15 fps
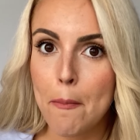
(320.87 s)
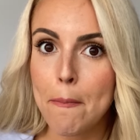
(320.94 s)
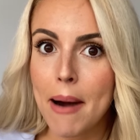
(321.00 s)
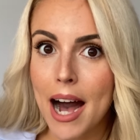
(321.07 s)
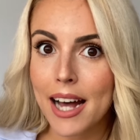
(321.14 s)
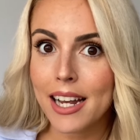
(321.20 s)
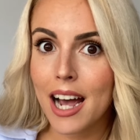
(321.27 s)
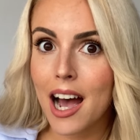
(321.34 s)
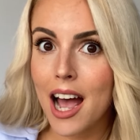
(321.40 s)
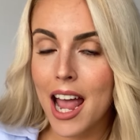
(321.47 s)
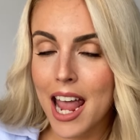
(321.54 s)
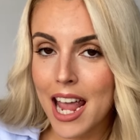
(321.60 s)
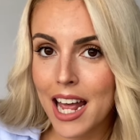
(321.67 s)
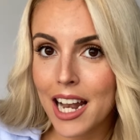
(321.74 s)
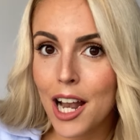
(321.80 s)
Para
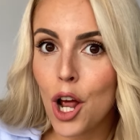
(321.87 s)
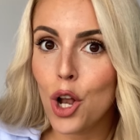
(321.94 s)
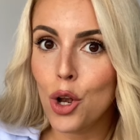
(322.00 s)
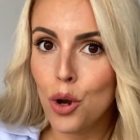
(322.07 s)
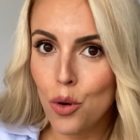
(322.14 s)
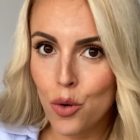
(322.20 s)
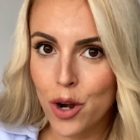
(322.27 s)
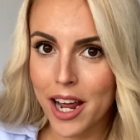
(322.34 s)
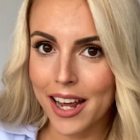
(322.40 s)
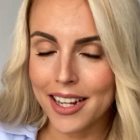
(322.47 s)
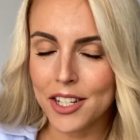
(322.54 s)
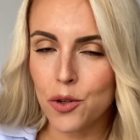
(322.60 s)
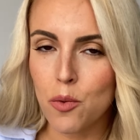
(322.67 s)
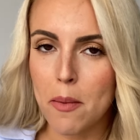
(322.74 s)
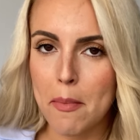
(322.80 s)
el
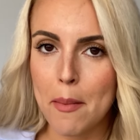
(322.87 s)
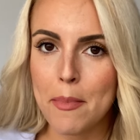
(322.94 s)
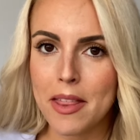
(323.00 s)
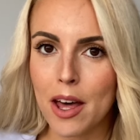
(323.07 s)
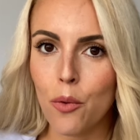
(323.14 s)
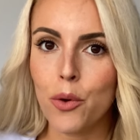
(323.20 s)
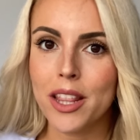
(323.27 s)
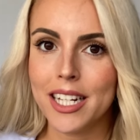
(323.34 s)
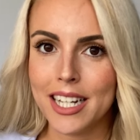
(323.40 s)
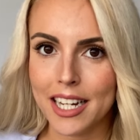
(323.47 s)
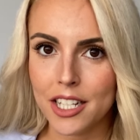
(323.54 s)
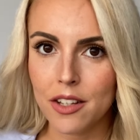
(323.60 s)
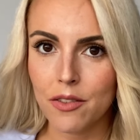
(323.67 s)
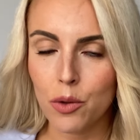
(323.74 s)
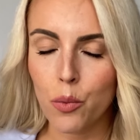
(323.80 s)
lunes. Remember that with the
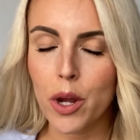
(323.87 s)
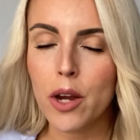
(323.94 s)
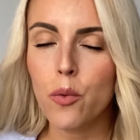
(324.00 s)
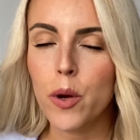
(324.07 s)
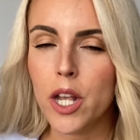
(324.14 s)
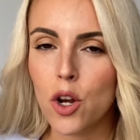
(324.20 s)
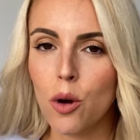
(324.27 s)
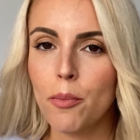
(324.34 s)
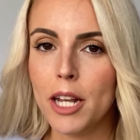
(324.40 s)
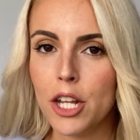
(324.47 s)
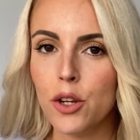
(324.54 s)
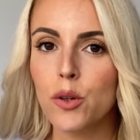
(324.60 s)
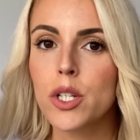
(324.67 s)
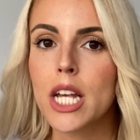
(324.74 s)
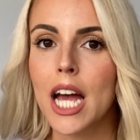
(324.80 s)
days of the week, we normally
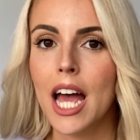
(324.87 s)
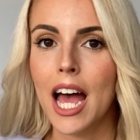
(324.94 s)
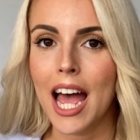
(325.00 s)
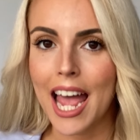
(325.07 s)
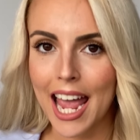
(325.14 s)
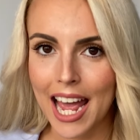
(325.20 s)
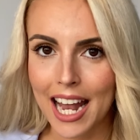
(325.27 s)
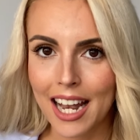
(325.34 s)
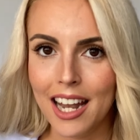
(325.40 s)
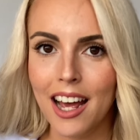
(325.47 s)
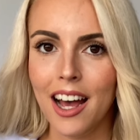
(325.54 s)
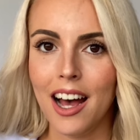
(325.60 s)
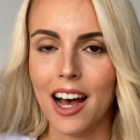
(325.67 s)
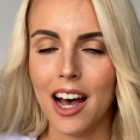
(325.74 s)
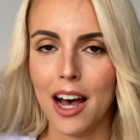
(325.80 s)
use el
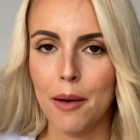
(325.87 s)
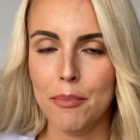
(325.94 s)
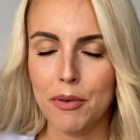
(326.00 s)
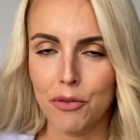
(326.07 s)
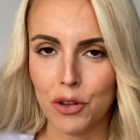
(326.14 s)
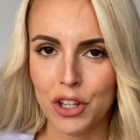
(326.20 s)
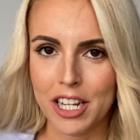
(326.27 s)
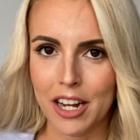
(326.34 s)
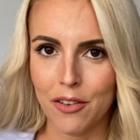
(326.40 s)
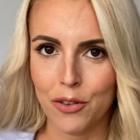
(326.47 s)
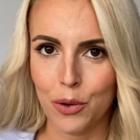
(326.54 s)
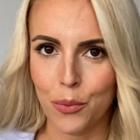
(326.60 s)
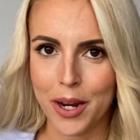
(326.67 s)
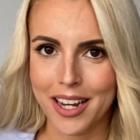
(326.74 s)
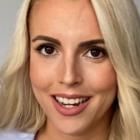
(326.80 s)
before the day of
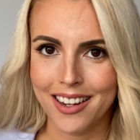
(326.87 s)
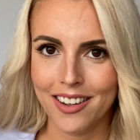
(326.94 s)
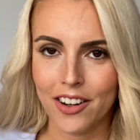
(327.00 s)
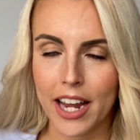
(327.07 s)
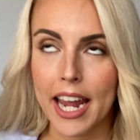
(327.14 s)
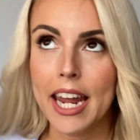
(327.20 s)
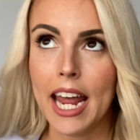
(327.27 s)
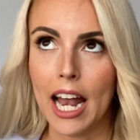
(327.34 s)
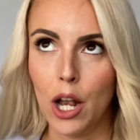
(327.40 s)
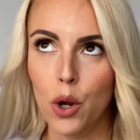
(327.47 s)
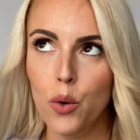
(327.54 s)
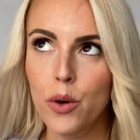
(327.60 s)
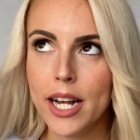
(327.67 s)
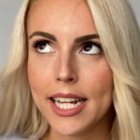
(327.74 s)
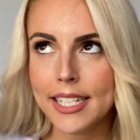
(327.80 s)
the week, okay? El
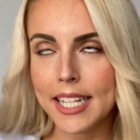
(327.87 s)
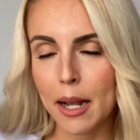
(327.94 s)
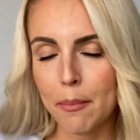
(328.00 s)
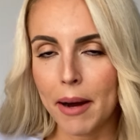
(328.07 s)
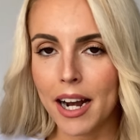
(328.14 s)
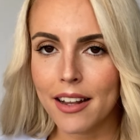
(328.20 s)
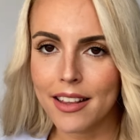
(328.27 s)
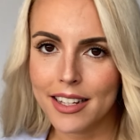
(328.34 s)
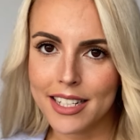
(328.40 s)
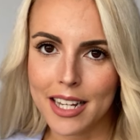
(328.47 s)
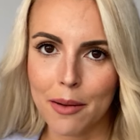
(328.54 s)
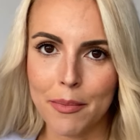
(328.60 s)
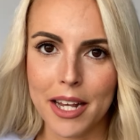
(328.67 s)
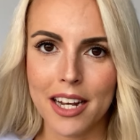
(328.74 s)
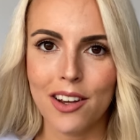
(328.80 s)
lunes, el martes,
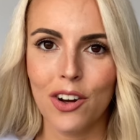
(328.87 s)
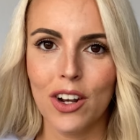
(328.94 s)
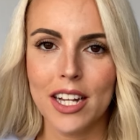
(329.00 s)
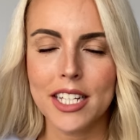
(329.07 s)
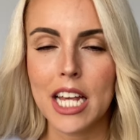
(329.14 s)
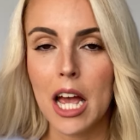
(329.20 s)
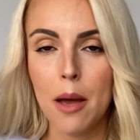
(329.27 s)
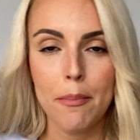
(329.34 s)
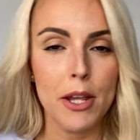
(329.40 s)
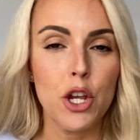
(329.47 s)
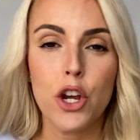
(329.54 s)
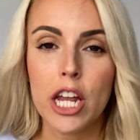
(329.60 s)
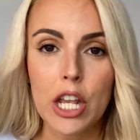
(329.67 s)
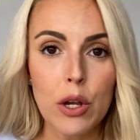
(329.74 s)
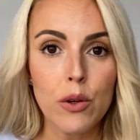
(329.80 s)
el miércoles, but
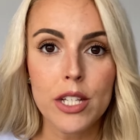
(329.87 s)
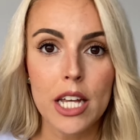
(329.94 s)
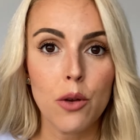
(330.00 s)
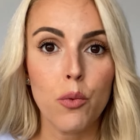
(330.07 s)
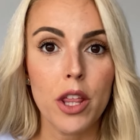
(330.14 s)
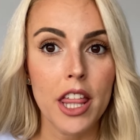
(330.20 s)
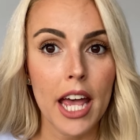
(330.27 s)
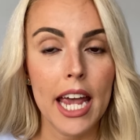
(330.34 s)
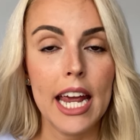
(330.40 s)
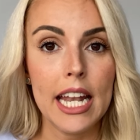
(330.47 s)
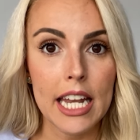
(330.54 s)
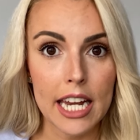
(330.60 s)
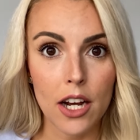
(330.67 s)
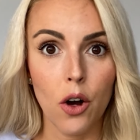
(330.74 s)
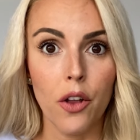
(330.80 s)
you can use it with
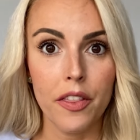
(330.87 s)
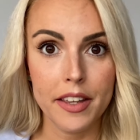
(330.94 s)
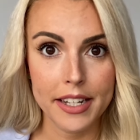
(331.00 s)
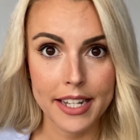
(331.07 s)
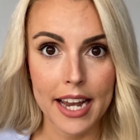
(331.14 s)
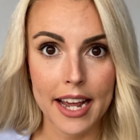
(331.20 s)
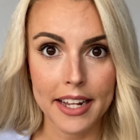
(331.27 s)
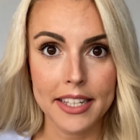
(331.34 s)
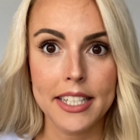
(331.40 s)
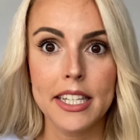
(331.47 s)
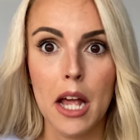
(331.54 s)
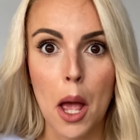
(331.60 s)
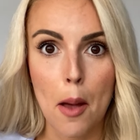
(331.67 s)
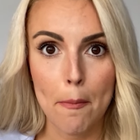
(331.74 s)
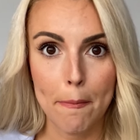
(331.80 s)
any of the dates.
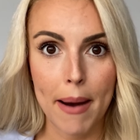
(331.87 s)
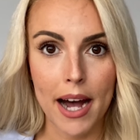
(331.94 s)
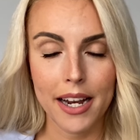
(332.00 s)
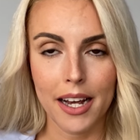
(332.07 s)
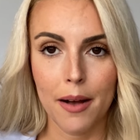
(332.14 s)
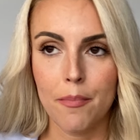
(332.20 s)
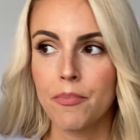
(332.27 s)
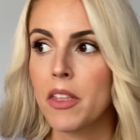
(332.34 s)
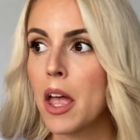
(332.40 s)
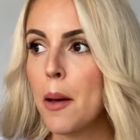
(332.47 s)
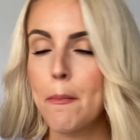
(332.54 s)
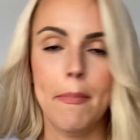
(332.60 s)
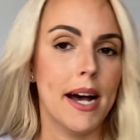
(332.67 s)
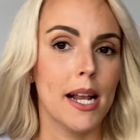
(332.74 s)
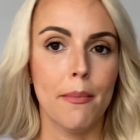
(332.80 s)
Para
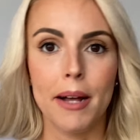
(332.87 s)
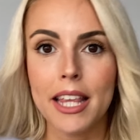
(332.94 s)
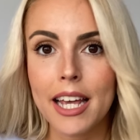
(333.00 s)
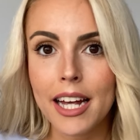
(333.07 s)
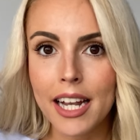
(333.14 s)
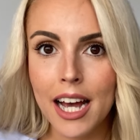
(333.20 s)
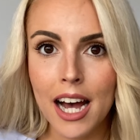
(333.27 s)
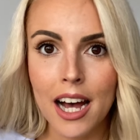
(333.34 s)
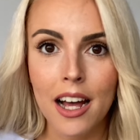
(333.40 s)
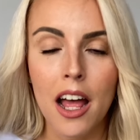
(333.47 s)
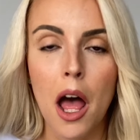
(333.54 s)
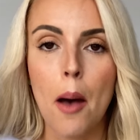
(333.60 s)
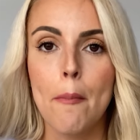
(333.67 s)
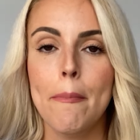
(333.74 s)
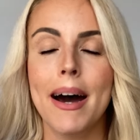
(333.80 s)
mañana,
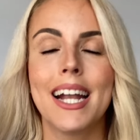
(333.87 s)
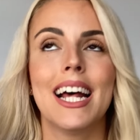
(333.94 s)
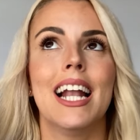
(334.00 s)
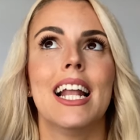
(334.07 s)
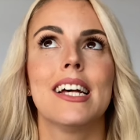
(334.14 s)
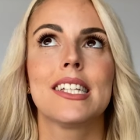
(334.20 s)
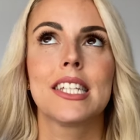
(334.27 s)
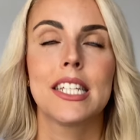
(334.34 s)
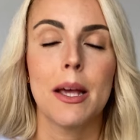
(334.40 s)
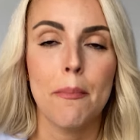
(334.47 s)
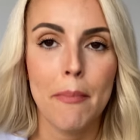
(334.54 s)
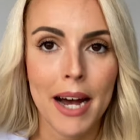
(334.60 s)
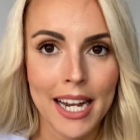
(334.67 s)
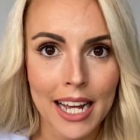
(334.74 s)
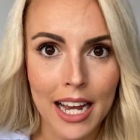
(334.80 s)
para la
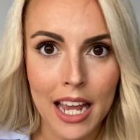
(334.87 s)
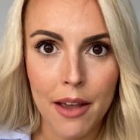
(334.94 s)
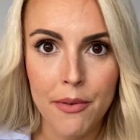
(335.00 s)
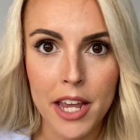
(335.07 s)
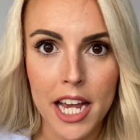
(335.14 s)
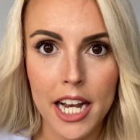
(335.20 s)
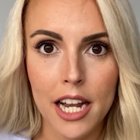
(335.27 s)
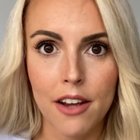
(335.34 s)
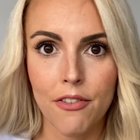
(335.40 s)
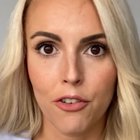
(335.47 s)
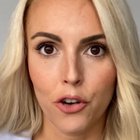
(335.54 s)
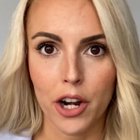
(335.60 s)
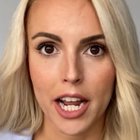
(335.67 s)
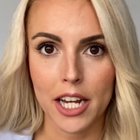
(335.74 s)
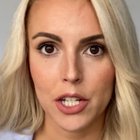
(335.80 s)
semana que viene,
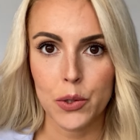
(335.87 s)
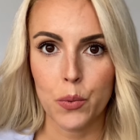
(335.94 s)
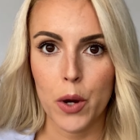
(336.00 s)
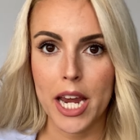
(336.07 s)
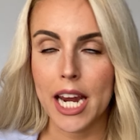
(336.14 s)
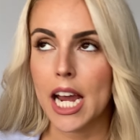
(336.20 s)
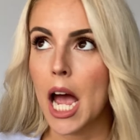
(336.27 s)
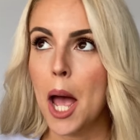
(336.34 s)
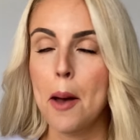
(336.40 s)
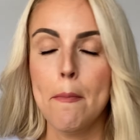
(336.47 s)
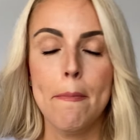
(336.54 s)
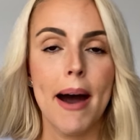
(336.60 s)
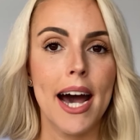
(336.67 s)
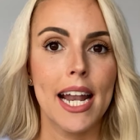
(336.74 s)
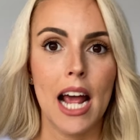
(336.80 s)
for next week,
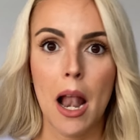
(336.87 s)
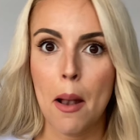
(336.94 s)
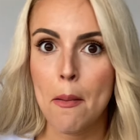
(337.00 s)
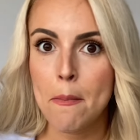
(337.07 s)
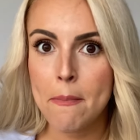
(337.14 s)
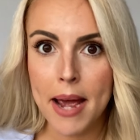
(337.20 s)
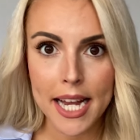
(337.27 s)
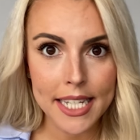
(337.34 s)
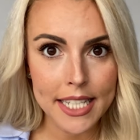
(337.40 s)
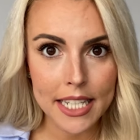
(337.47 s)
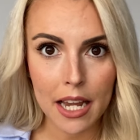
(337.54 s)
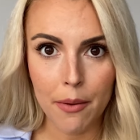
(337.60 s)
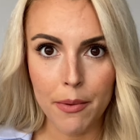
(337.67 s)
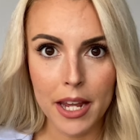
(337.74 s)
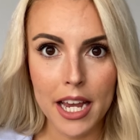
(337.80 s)
para el mes
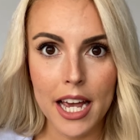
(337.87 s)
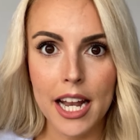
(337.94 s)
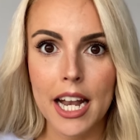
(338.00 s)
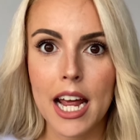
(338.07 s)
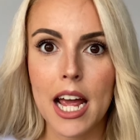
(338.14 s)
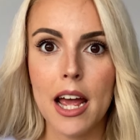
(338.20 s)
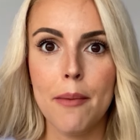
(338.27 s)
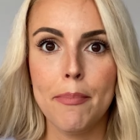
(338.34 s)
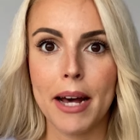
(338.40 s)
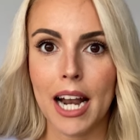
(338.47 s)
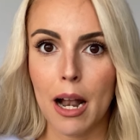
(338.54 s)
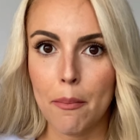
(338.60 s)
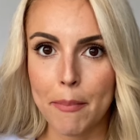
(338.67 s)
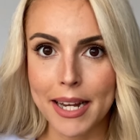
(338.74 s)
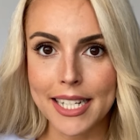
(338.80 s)
que viene, para
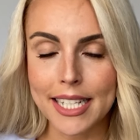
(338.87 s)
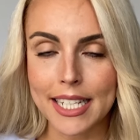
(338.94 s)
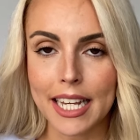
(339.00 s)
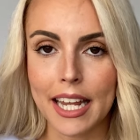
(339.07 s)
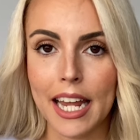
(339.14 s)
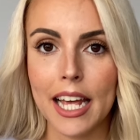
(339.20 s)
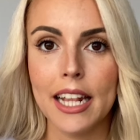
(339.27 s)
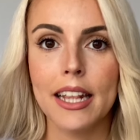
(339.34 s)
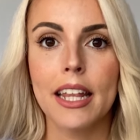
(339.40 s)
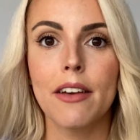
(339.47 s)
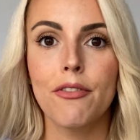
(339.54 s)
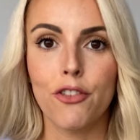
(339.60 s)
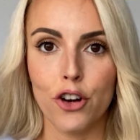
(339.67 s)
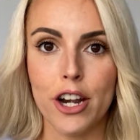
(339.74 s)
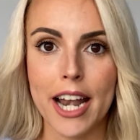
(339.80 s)
el mes siguiente,
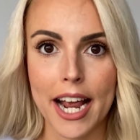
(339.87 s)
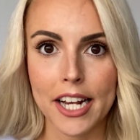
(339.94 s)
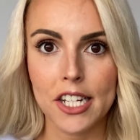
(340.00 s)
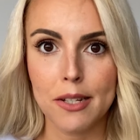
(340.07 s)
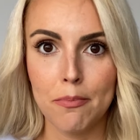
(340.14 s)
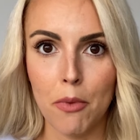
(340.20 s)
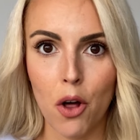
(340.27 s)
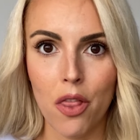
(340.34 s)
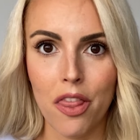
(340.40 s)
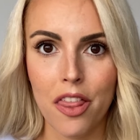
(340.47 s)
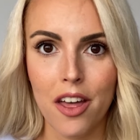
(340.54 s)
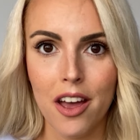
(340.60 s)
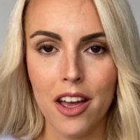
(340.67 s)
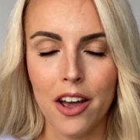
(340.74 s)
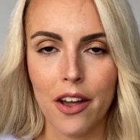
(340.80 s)
for next month,
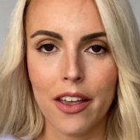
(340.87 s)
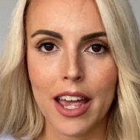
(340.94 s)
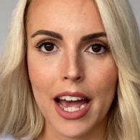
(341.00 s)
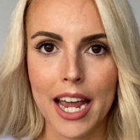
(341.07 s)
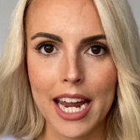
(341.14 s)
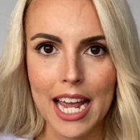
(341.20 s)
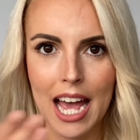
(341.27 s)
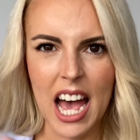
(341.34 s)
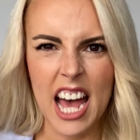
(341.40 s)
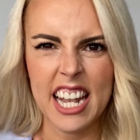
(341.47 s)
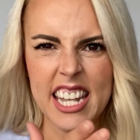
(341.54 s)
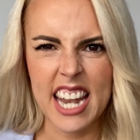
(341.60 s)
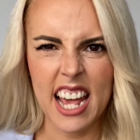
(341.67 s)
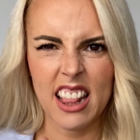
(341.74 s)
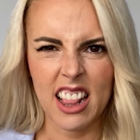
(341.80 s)
okay? A
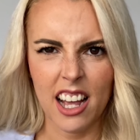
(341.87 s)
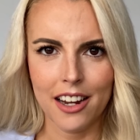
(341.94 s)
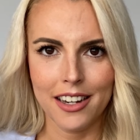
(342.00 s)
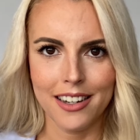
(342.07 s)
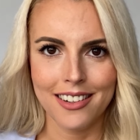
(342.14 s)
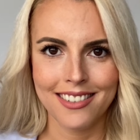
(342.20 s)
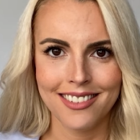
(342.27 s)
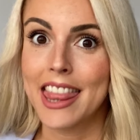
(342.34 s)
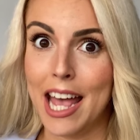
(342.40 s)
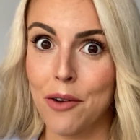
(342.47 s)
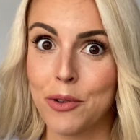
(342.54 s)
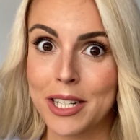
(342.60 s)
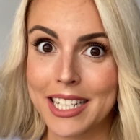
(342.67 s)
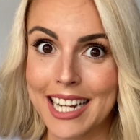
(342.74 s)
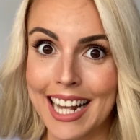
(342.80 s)
deadline.
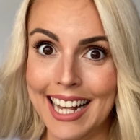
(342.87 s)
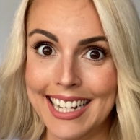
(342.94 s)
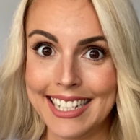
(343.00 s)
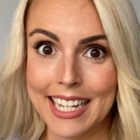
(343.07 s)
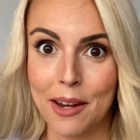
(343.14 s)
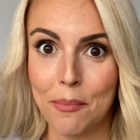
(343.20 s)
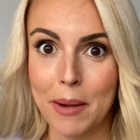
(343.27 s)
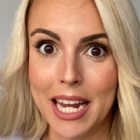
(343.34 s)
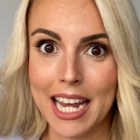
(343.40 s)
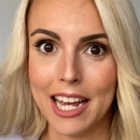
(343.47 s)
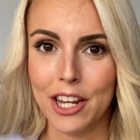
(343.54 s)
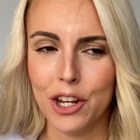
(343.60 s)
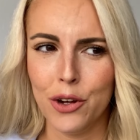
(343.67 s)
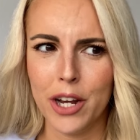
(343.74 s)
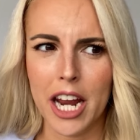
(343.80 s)
That was classic me
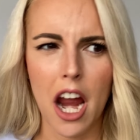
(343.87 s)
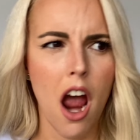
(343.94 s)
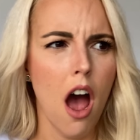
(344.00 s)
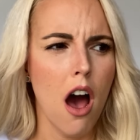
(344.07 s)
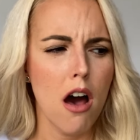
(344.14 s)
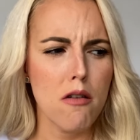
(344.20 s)
at uni.